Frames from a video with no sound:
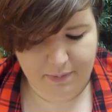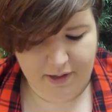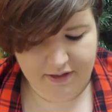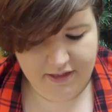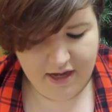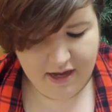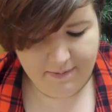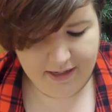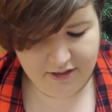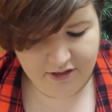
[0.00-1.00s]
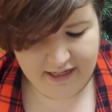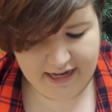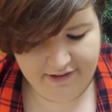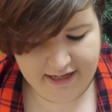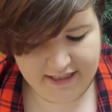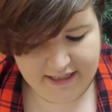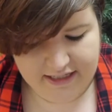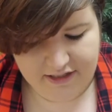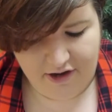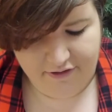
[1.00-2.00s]
books because you can never get the
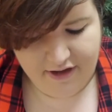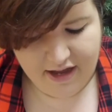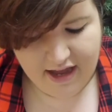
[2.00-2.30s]
stickers off.